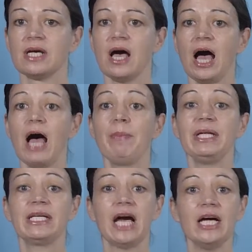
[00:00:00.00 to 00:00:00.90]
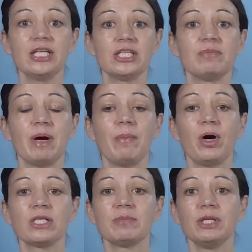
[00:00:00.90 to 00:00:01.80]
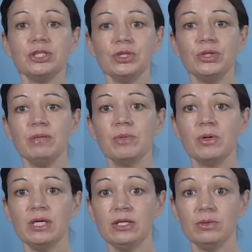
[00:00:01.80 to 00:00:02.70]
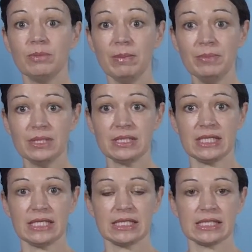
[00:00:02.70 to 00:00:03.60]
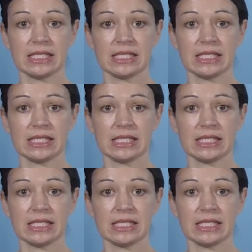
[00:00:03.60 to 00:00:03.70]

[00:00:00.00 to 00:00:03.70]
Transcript: applications by possible new EU member states,